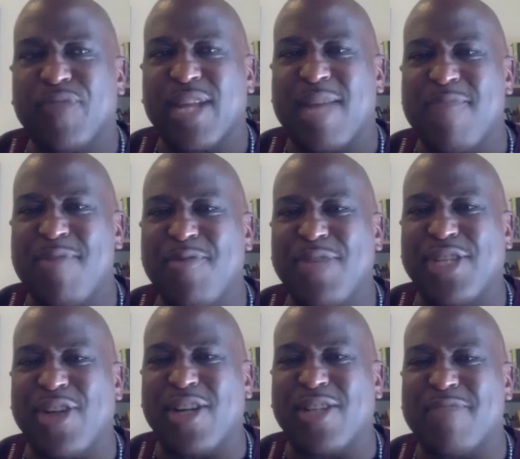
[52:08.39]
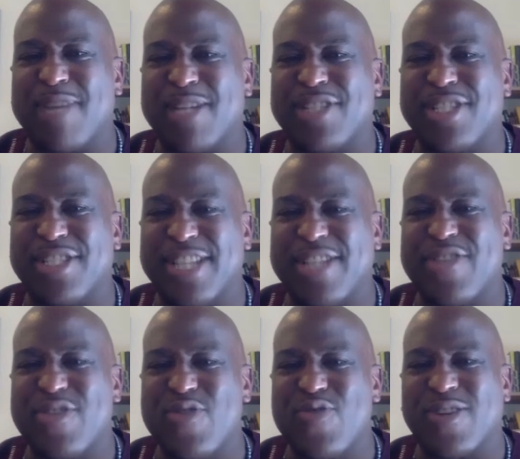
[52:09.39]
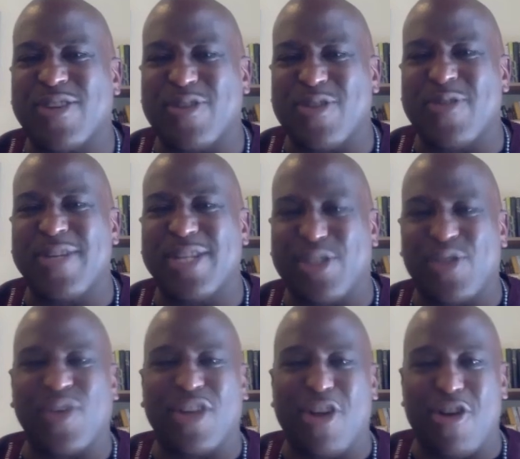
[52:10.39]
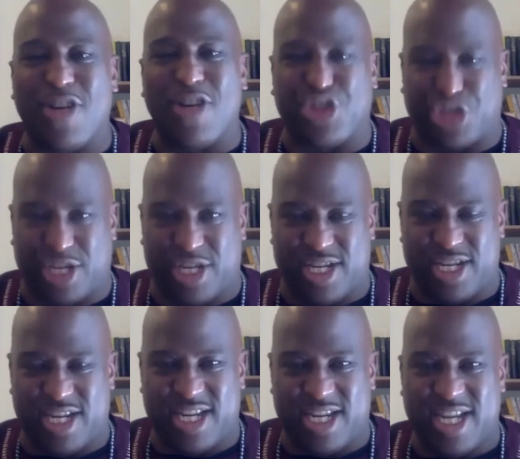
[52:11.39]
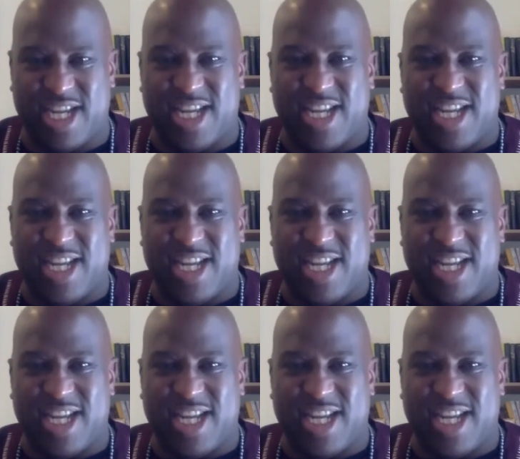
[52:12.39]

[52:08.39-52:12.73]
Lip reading: I remember we talked about this, that you were going to launch a